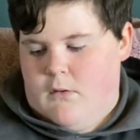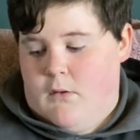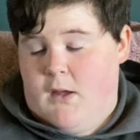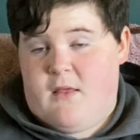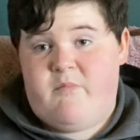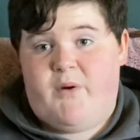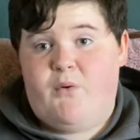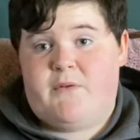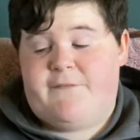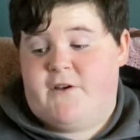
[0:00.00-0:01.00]
Because it
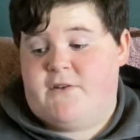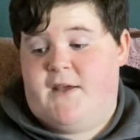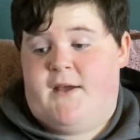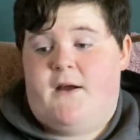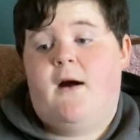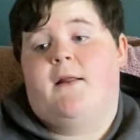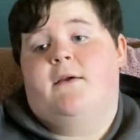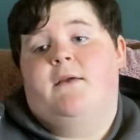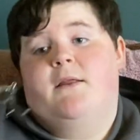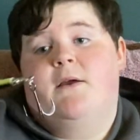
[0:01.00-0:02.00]
broke the first day I got
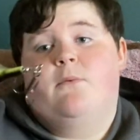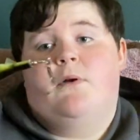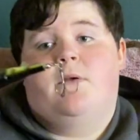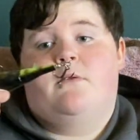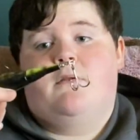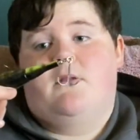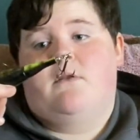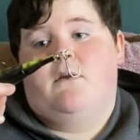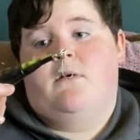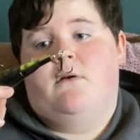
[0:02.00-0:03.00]
it and it was, it's
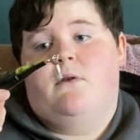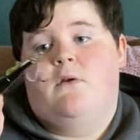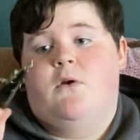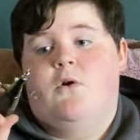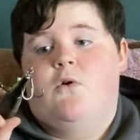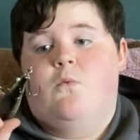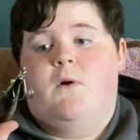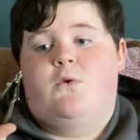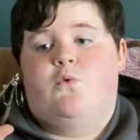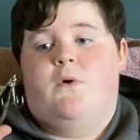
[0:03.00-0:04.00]
a
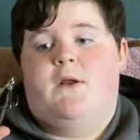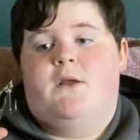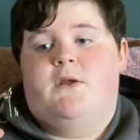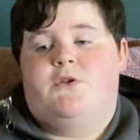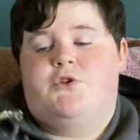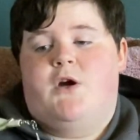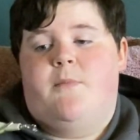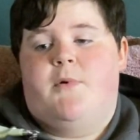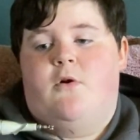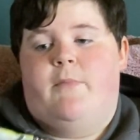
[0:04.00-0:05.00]
120
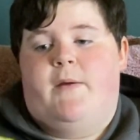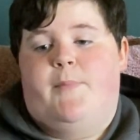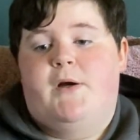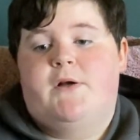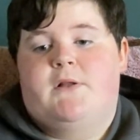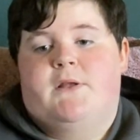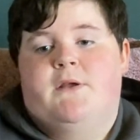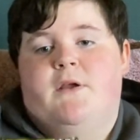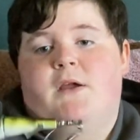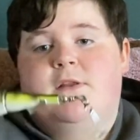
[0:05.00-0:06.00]
Choppo by
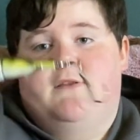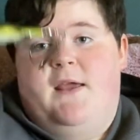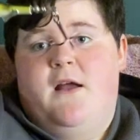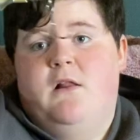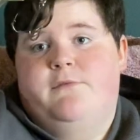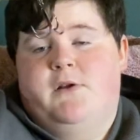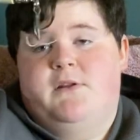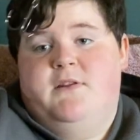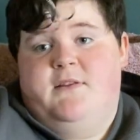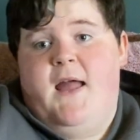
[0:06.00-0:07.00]
Berkley, and the tail of it
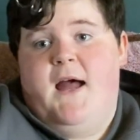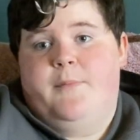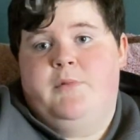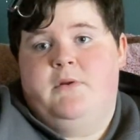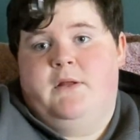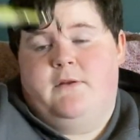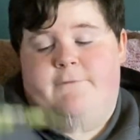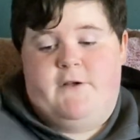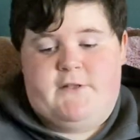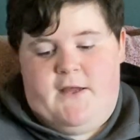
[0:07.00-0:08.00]
snapped like the
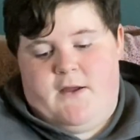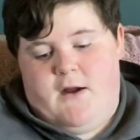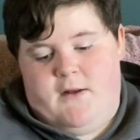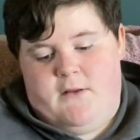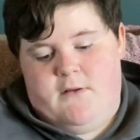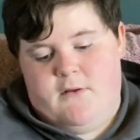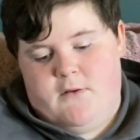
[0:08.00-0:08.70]
first day I got it.